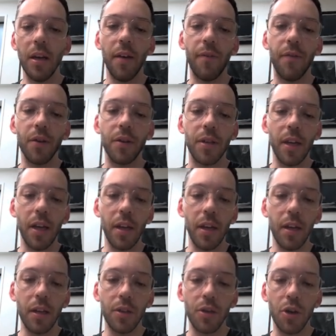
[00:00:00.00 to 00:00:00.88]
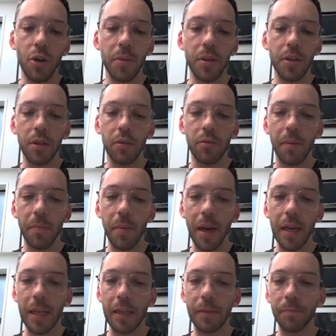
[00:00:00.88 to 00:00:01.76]
If you see tumor still
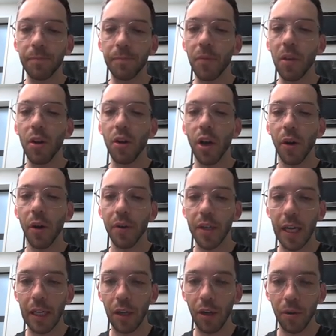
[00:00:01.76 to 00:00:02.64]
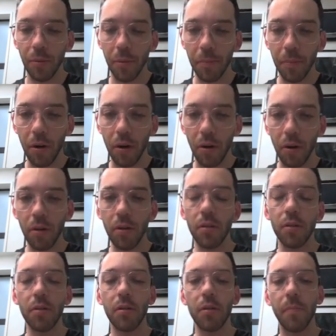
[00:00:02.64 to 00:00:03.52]
remaining, you go and take a little bit
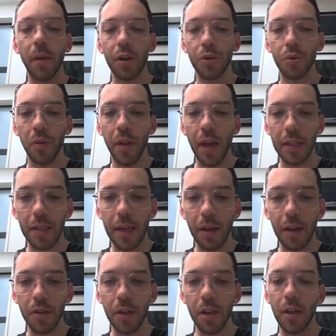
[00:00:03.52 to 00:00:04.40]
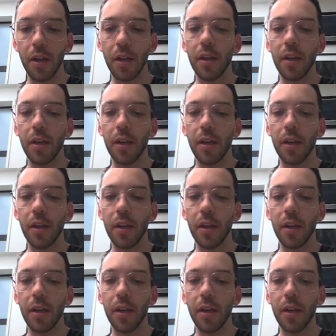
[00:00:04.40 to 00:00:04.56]
more, make sure that's out.